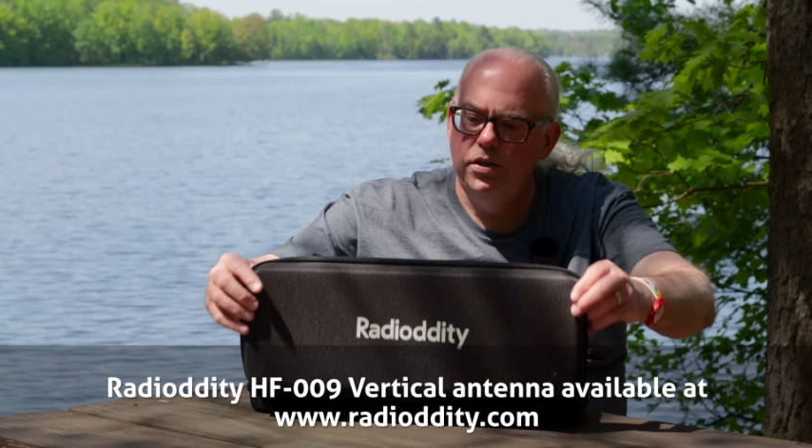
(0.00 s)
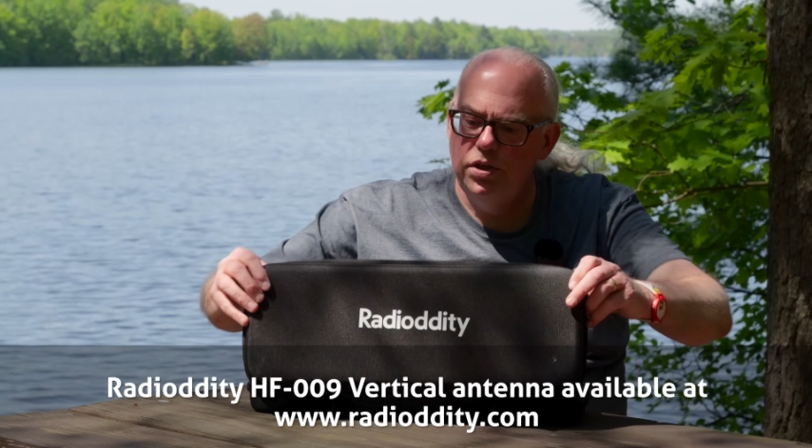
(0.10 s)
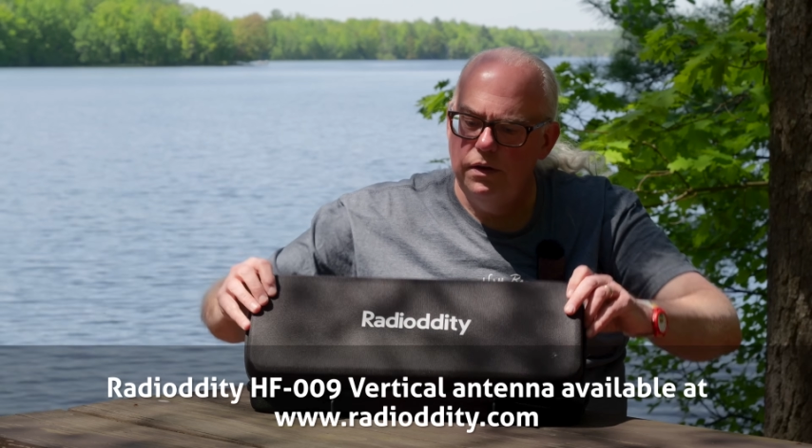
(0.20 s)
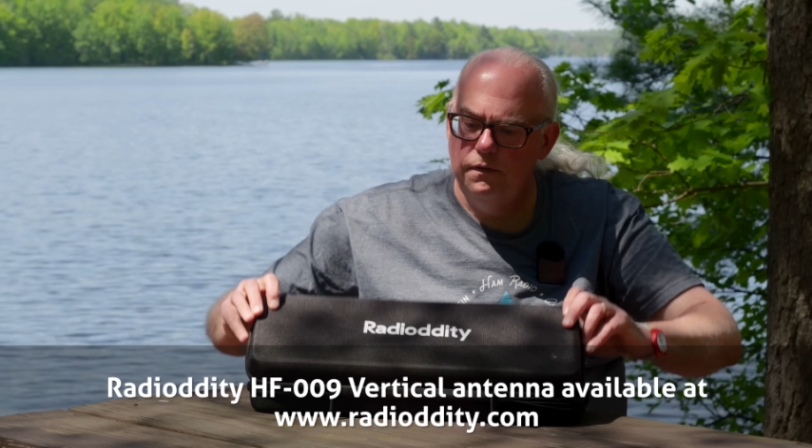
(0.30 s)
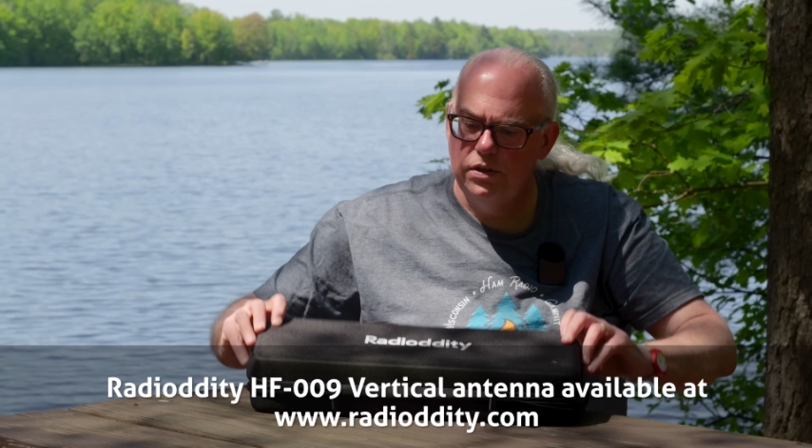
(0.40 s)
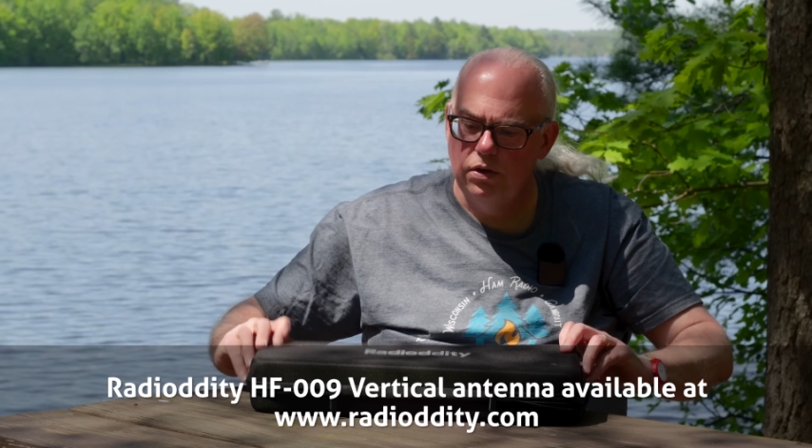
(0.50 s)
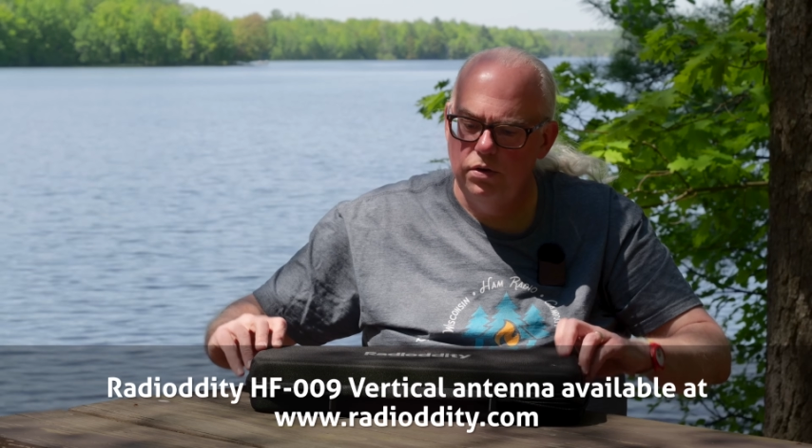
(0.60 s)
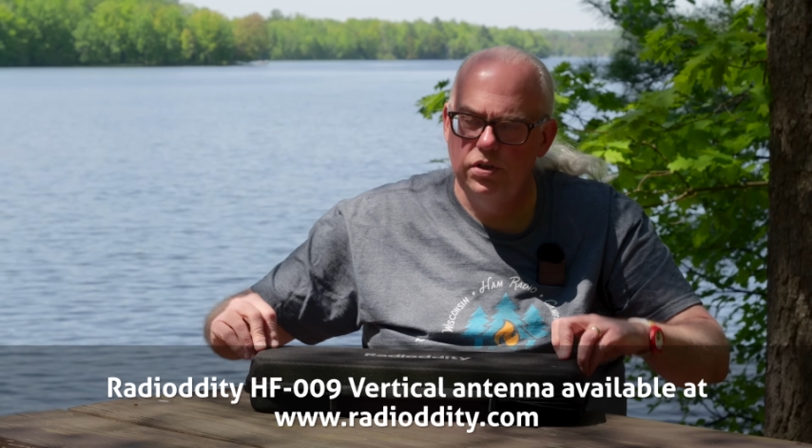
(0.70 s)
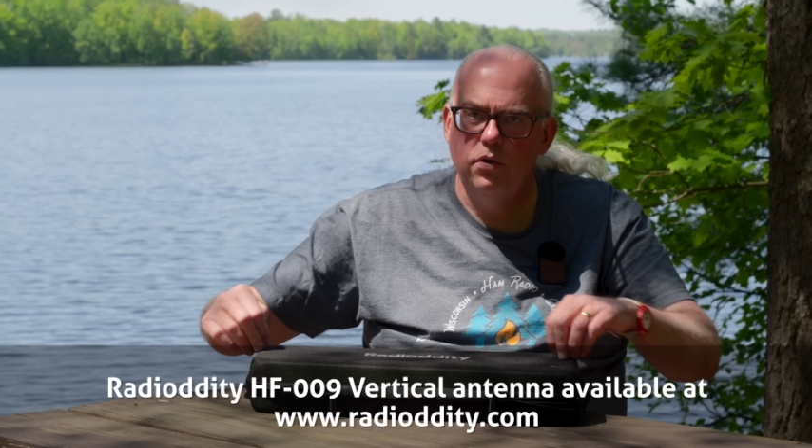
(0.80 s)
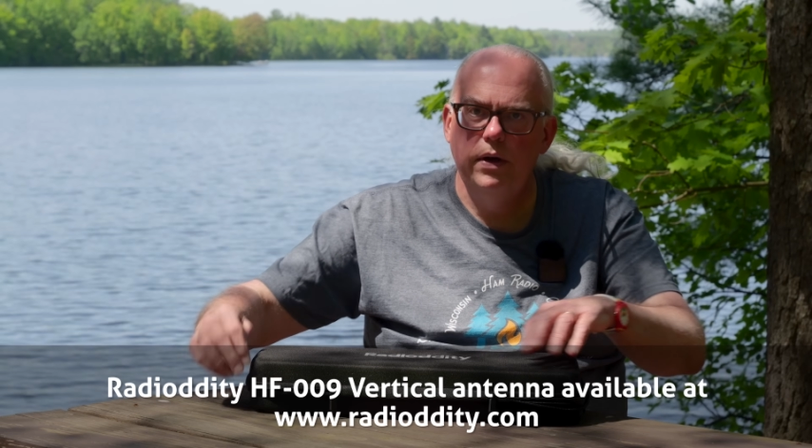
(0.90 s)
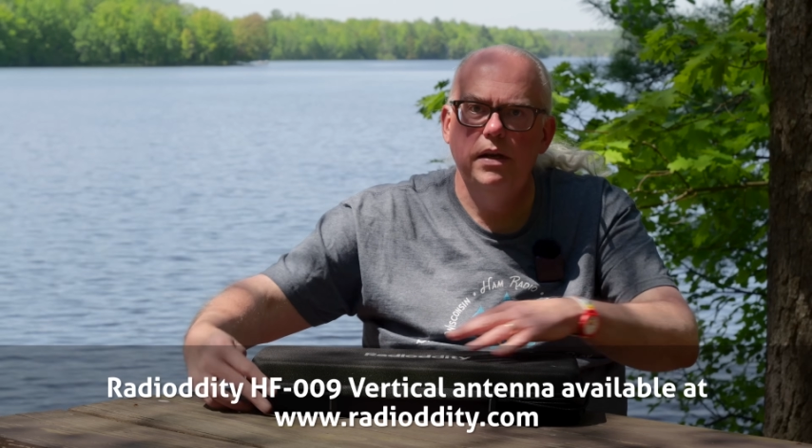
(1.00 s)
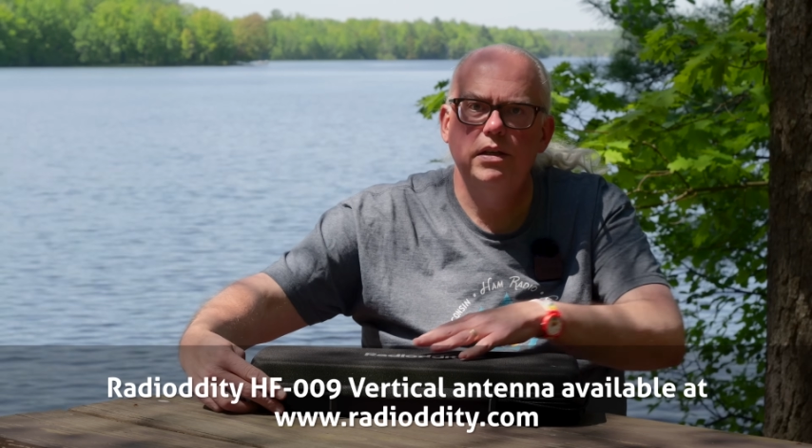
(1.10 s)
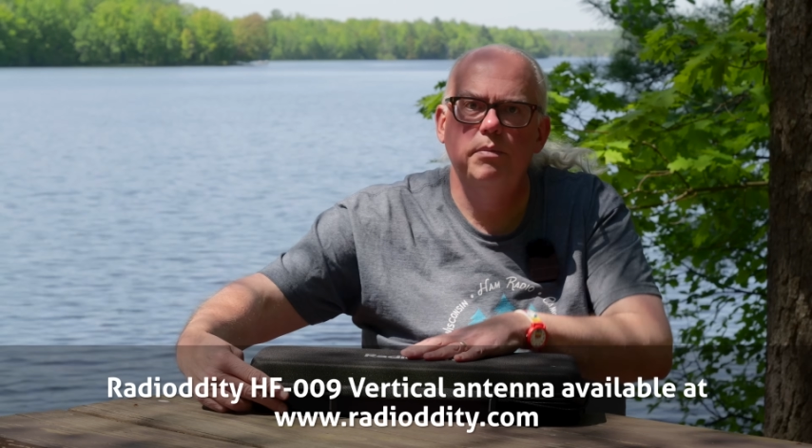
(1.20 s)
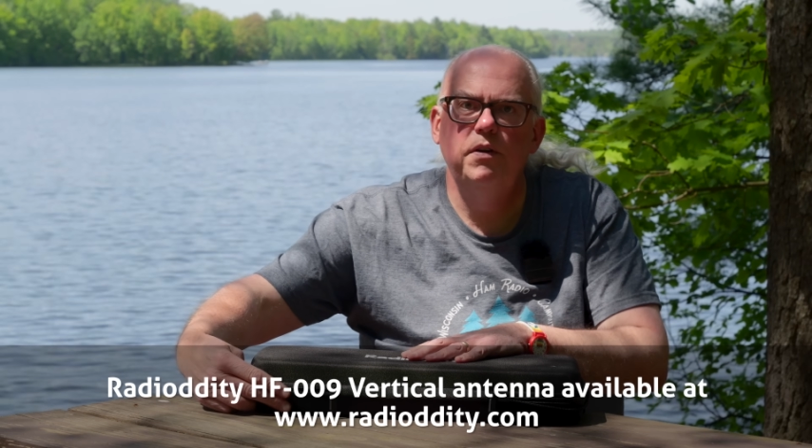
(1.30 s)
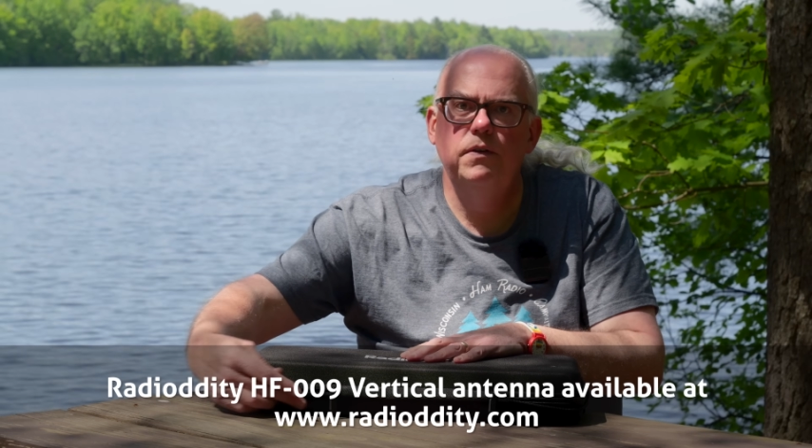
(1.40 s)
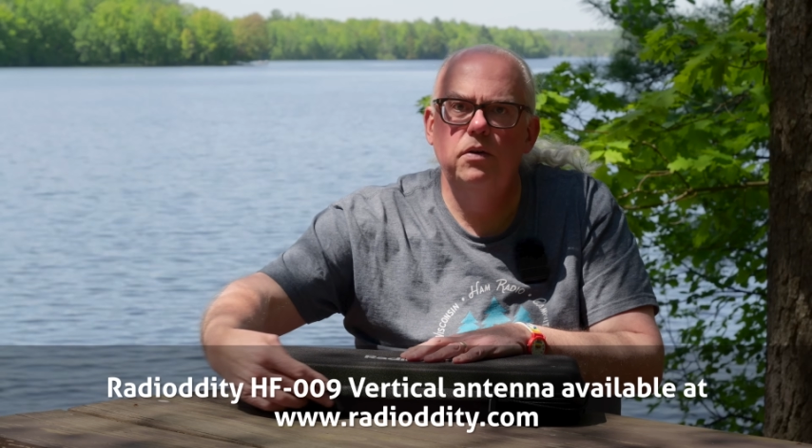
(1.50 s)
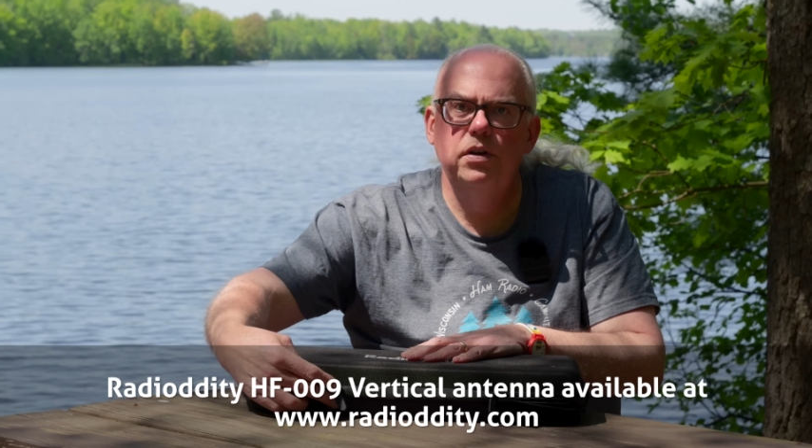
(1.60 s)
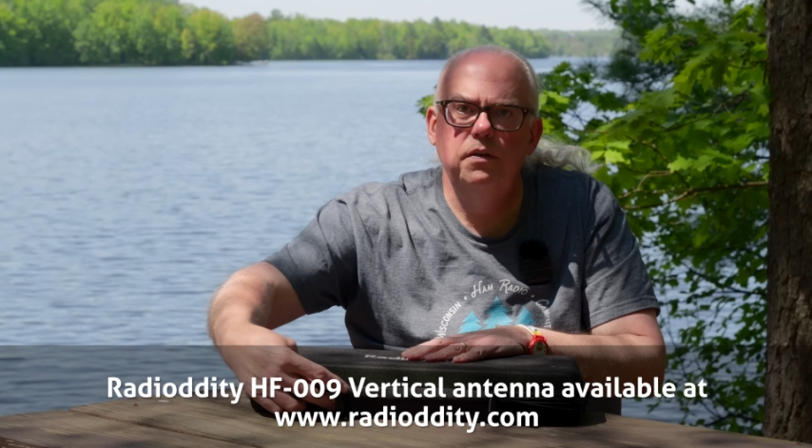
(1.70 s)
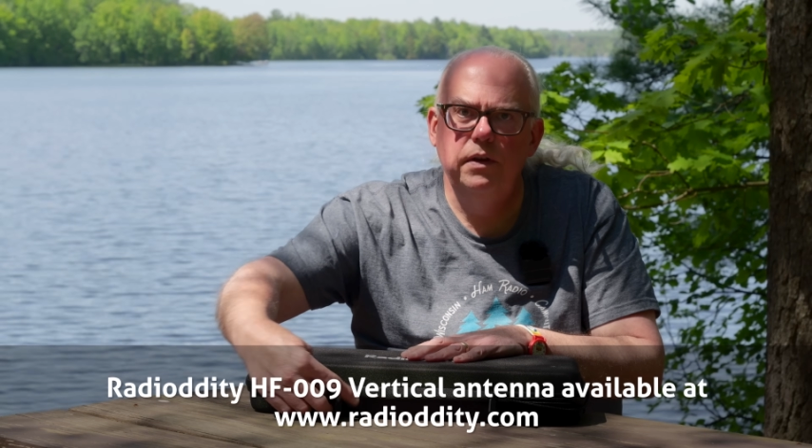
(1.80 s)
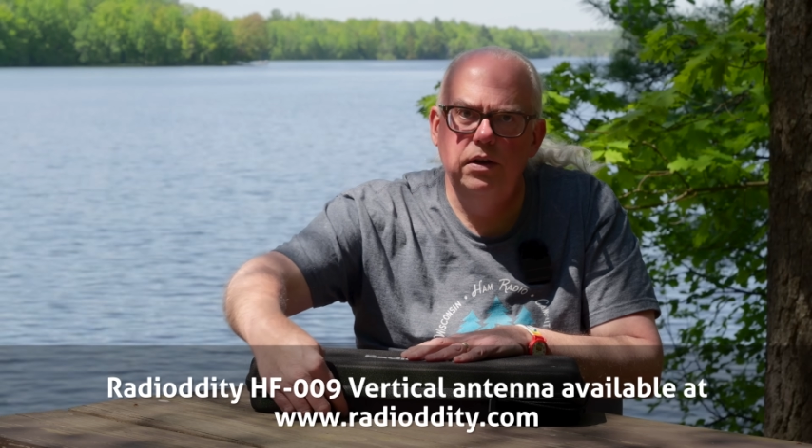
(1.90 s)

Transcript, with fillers: HF008 can be found in the